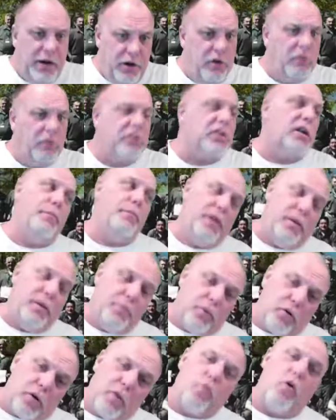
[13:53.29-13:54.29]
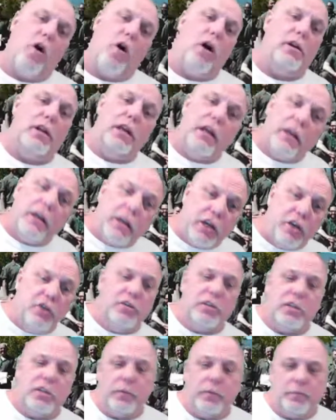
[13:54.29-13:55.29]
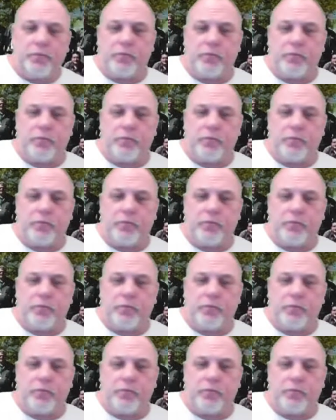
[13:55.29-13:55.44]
know some people are wrongly accused.